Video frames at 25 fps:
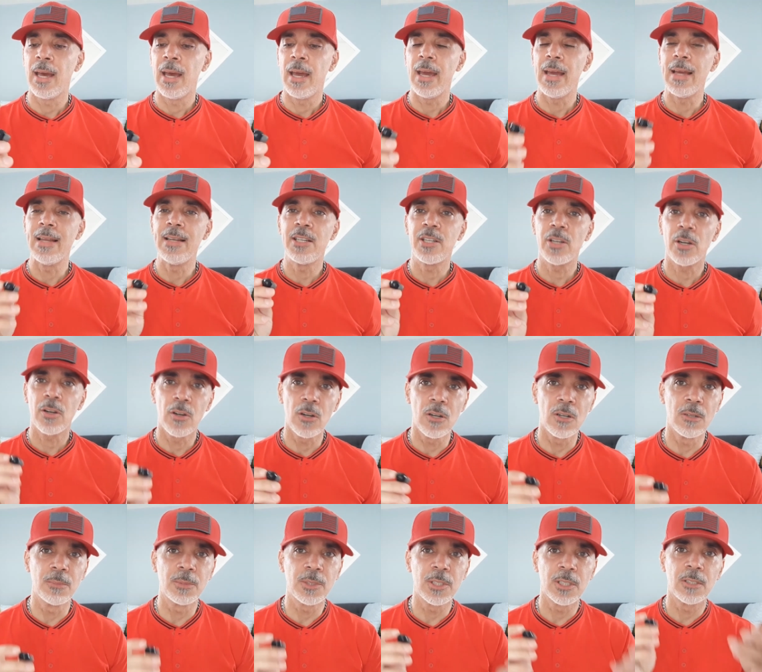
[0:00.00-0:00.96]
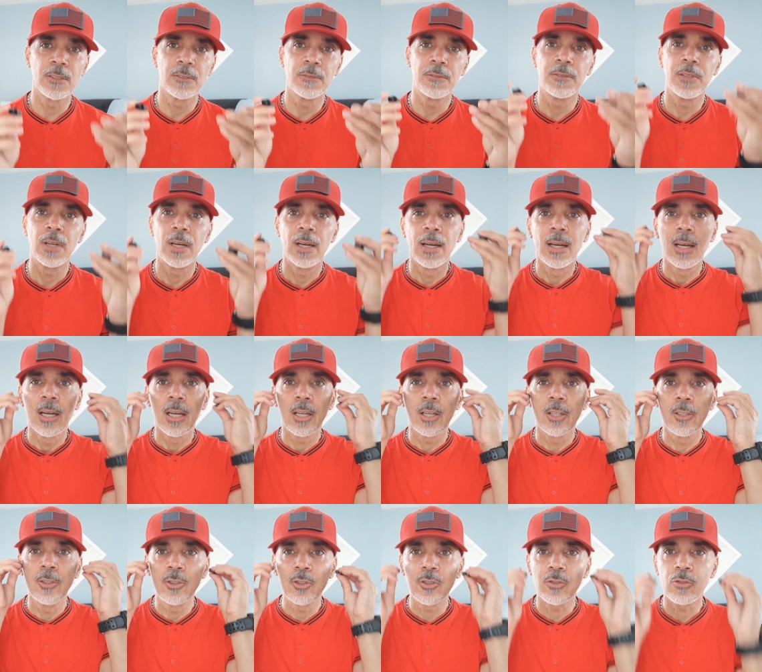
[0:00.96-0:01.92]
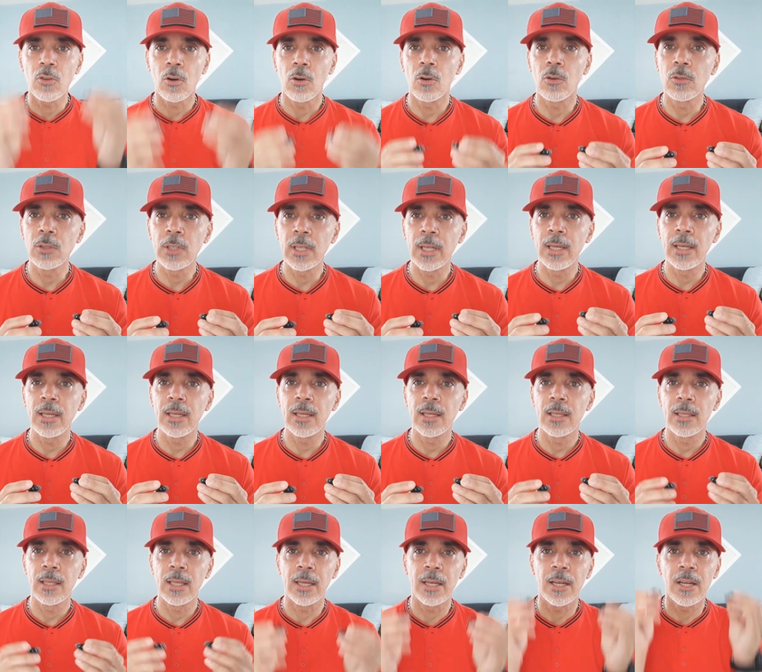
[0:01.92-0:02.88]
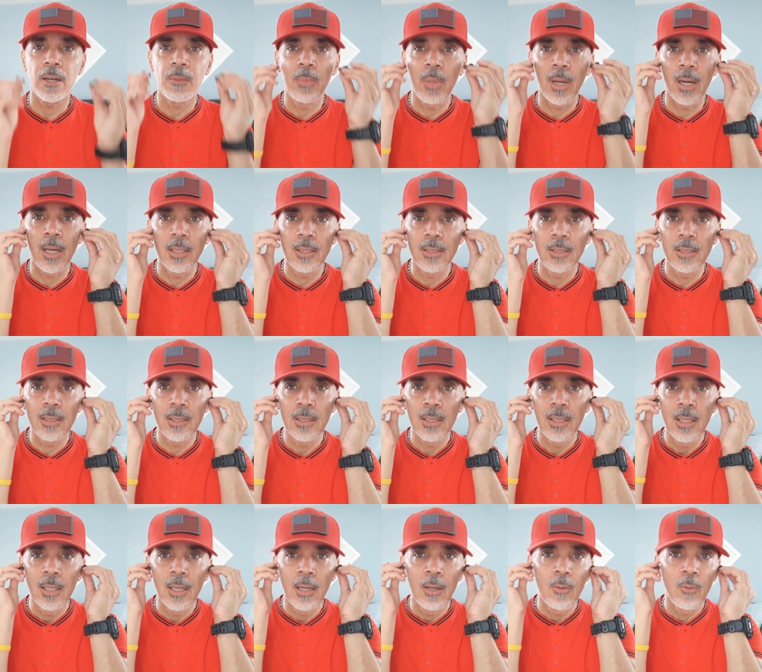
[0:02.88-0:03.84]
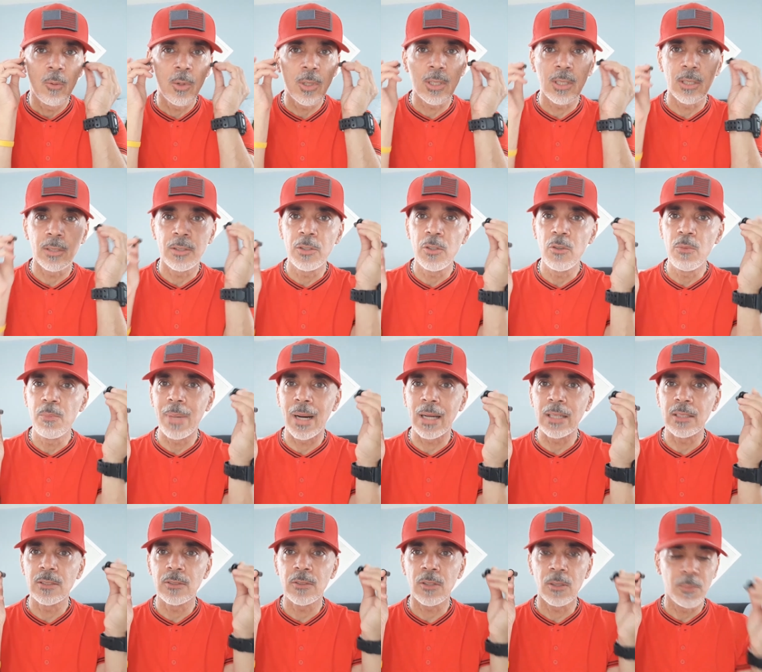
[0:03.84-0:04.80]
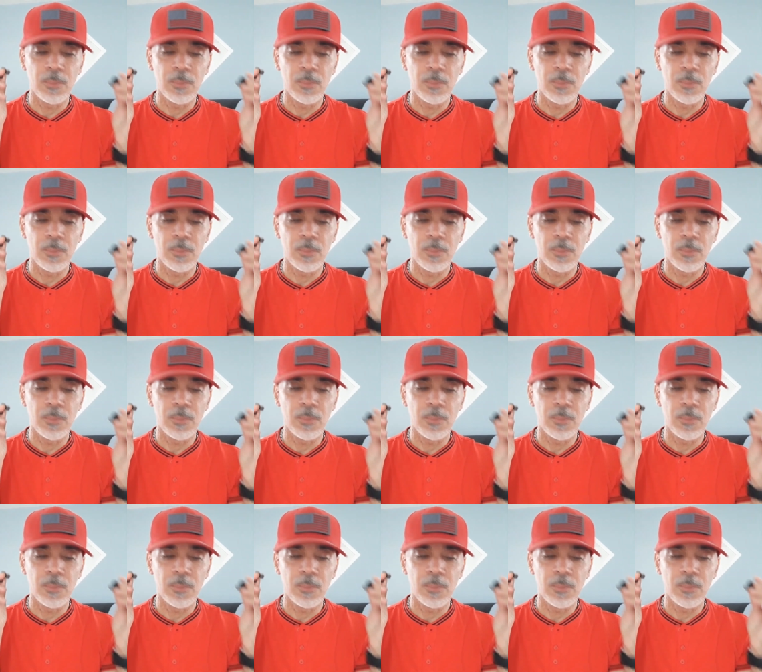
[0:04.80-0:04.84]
In terms of controlling the earbuds with the two buttons on